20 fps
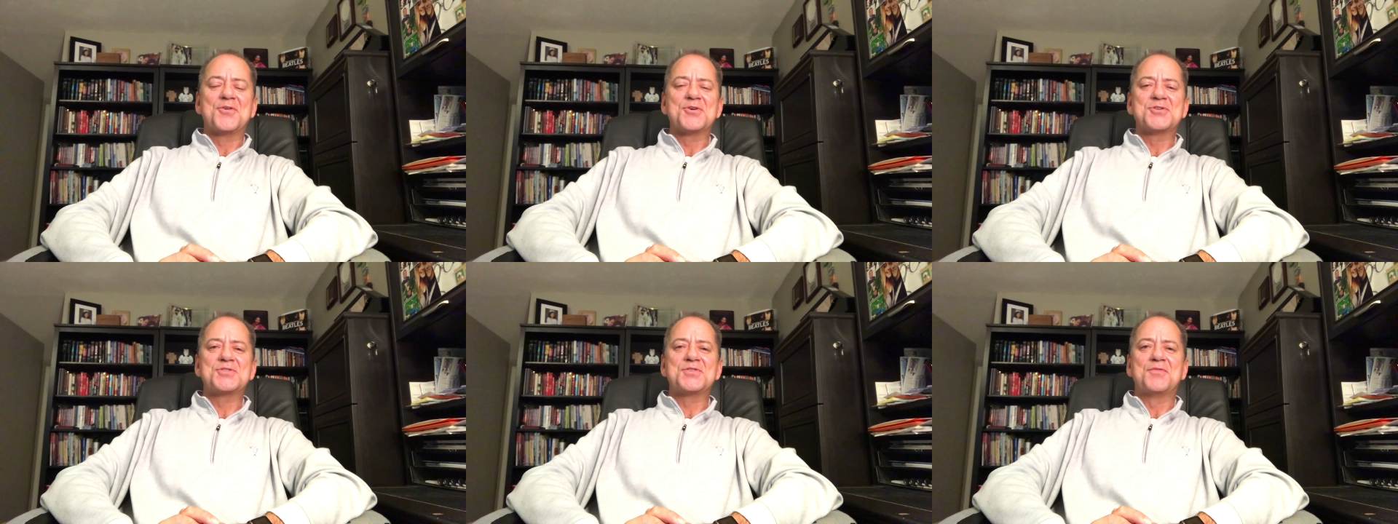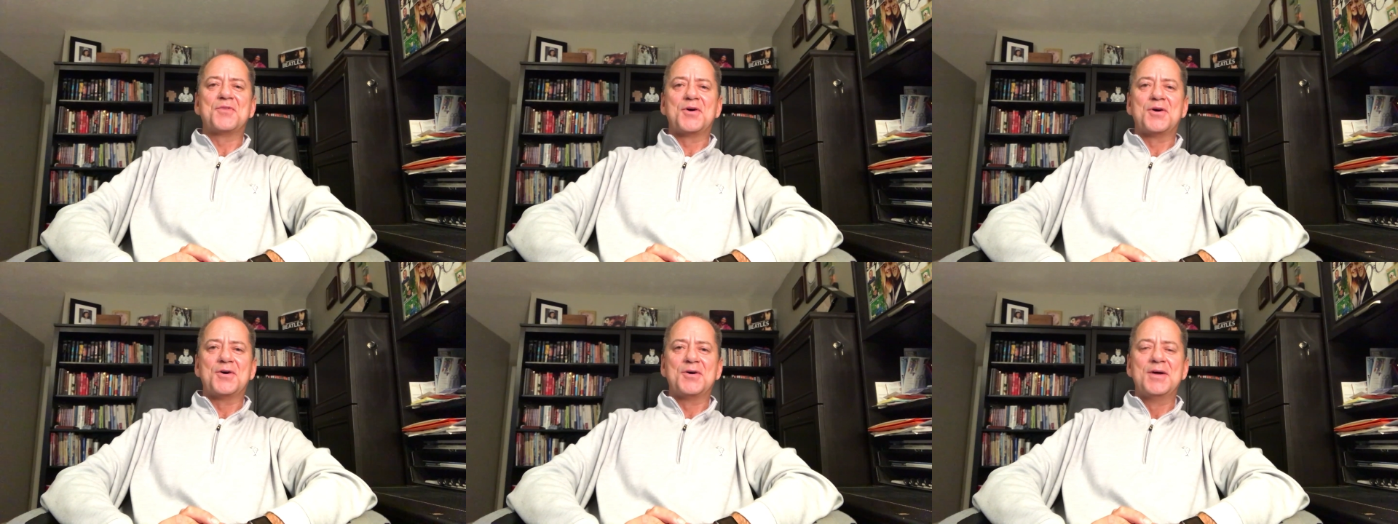First
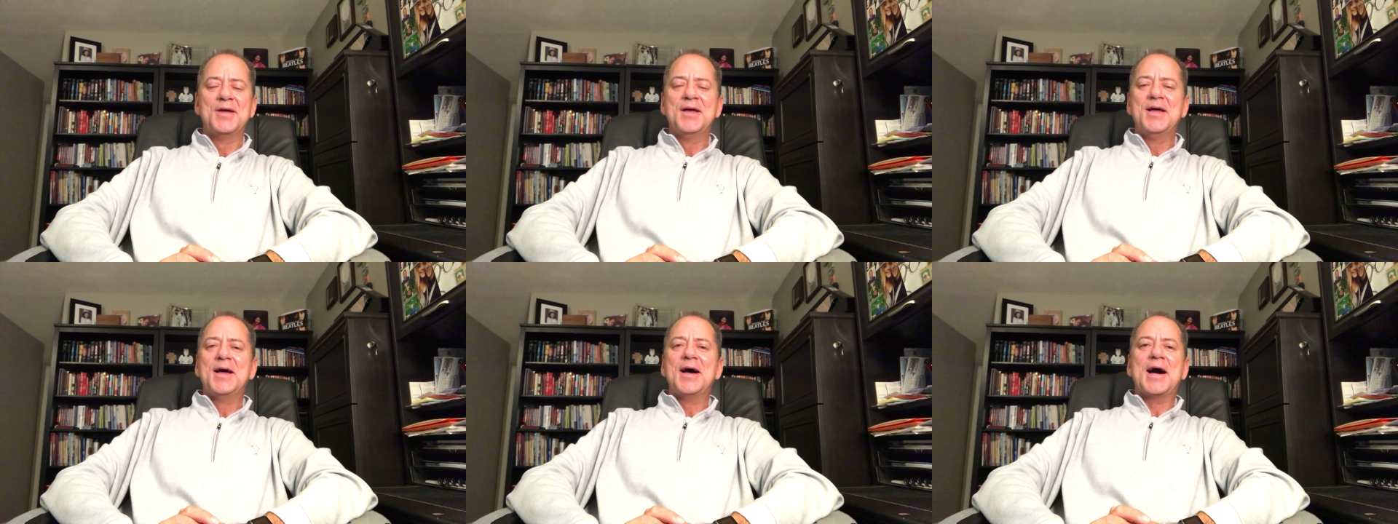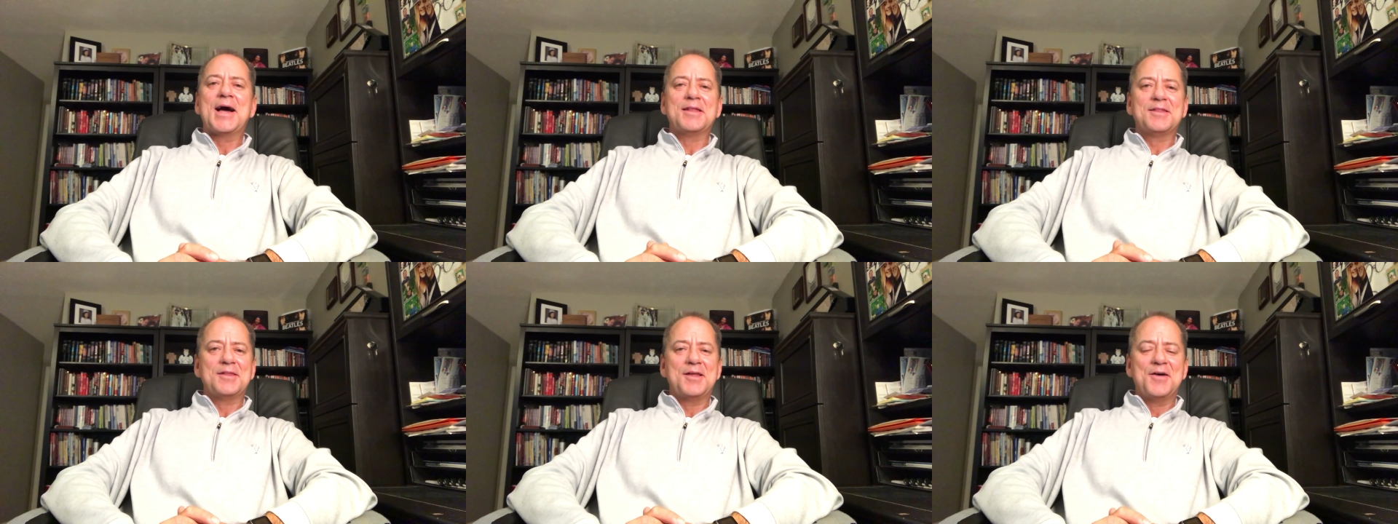of all,
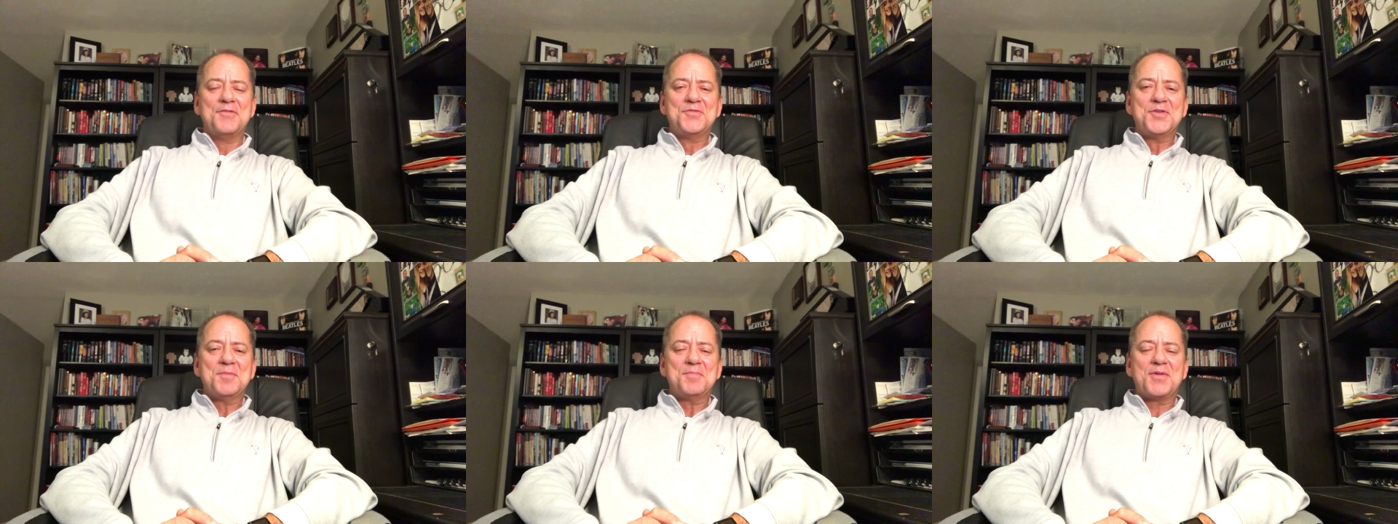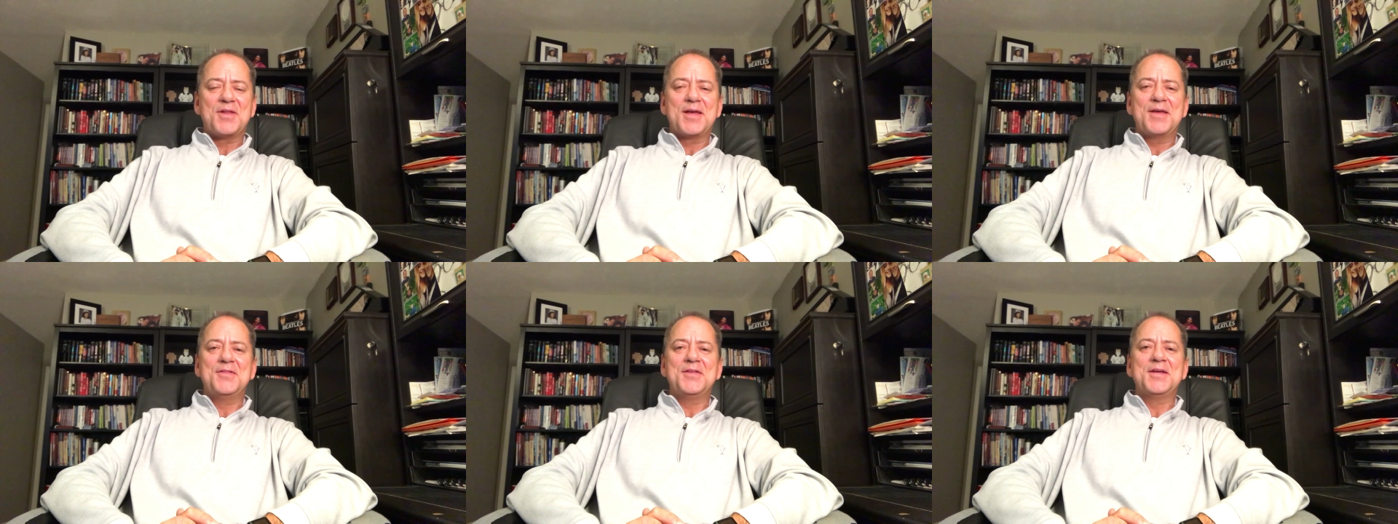I love to
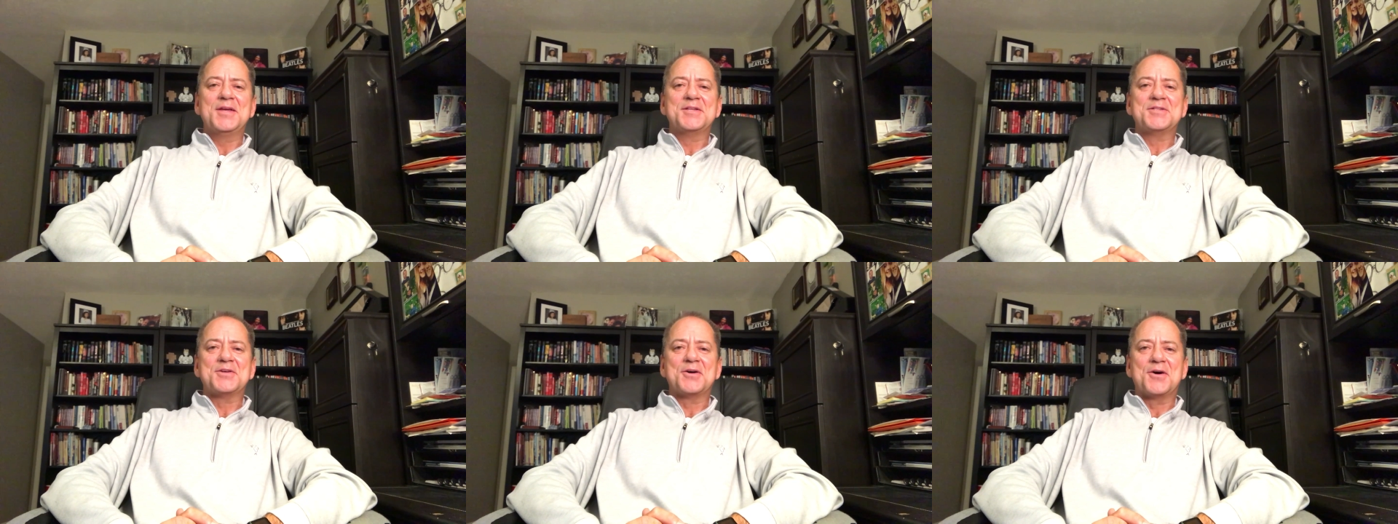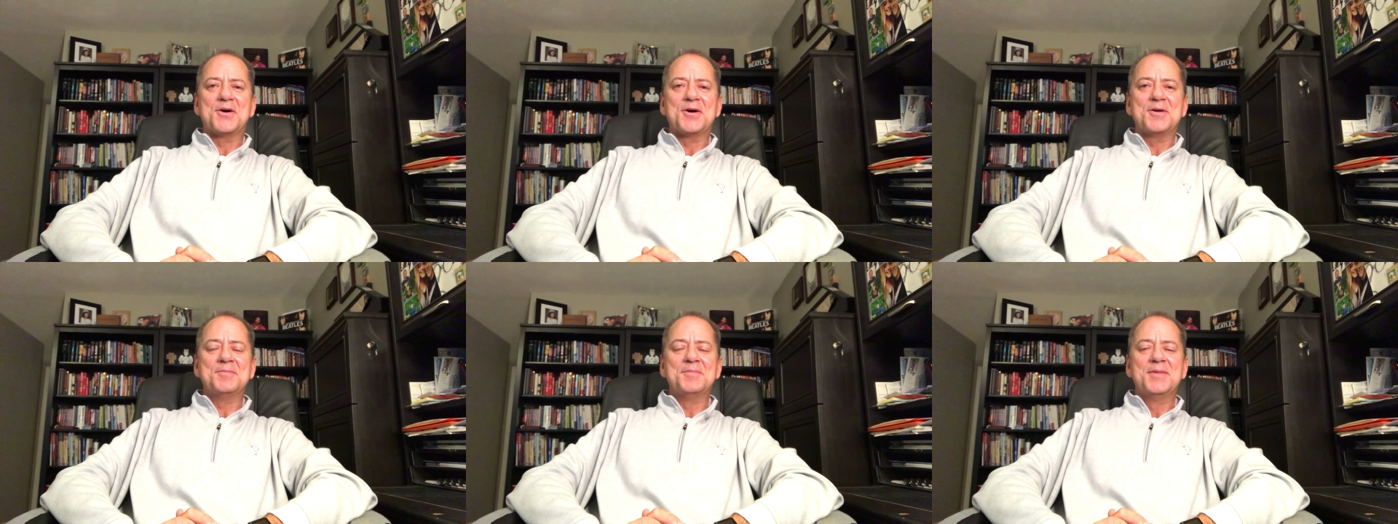play the
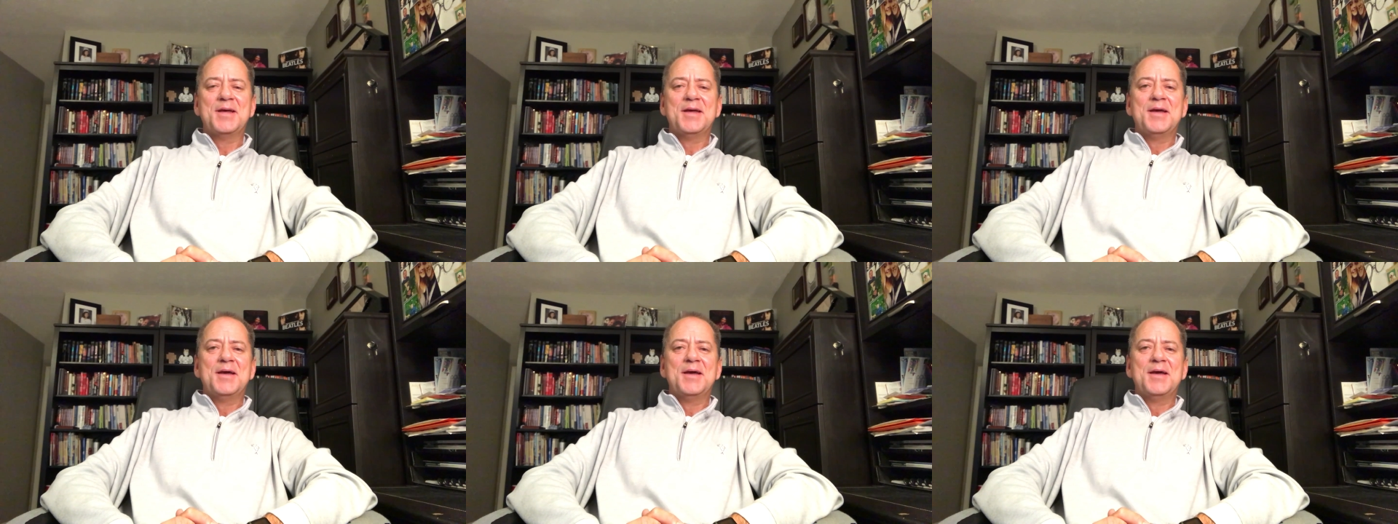guitar.